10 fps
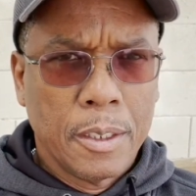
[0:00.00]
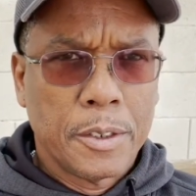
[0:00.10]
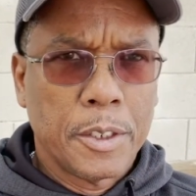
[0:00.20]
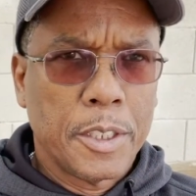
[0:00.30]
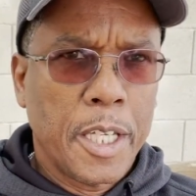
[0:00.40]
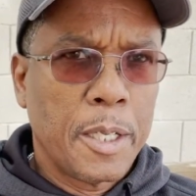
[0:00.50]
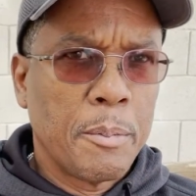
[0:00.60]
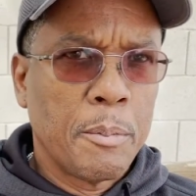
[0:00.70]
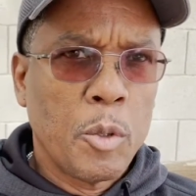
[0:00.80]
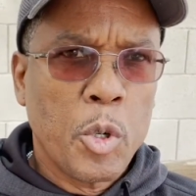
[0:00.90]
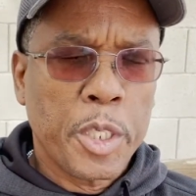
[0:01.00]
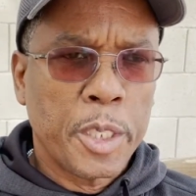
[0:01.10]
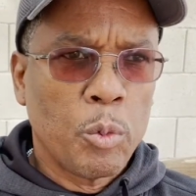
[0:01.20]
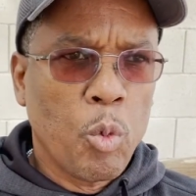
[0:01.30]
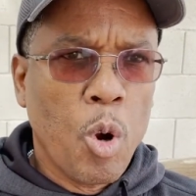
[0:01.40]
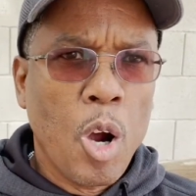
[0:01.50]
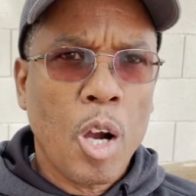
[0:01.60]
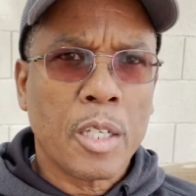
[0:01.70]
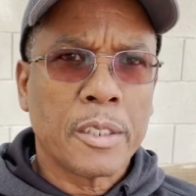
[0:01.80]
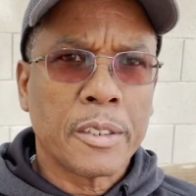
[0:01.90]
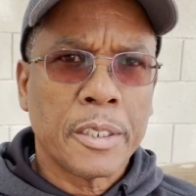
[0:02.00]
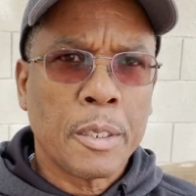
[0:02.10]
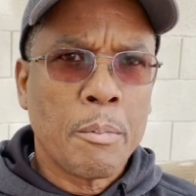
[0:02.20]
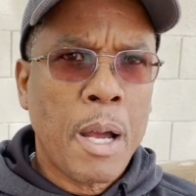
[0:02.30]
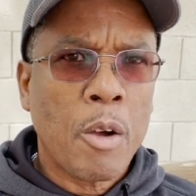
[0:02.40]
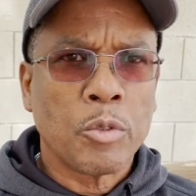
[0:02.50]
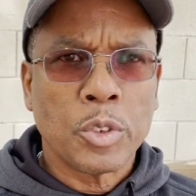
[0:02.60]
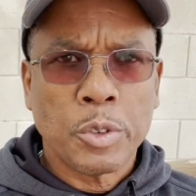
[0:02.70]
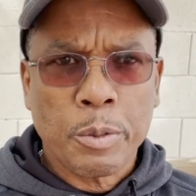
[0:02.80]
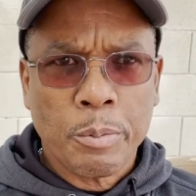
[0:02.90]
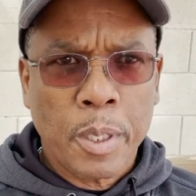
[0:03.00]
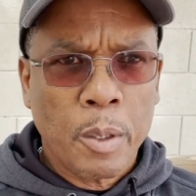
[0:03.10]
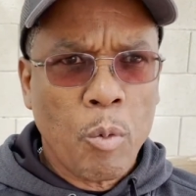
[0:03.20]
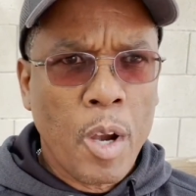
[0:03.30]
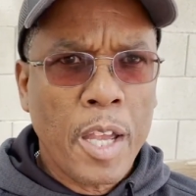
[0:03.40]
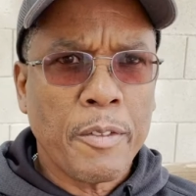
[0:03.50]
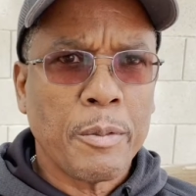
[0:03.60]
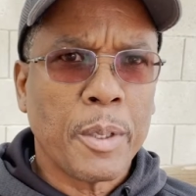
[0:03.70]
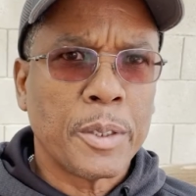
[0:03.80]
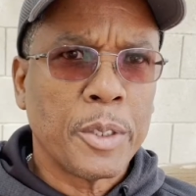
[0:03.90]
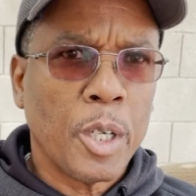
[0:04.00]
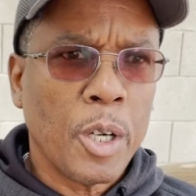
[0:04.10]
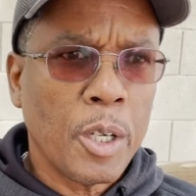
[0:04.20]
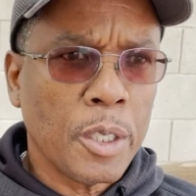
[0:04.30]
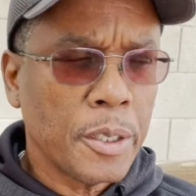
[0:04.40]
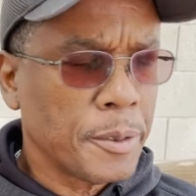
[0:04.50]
Just had a morning walk in the mountains with my wife and my dog.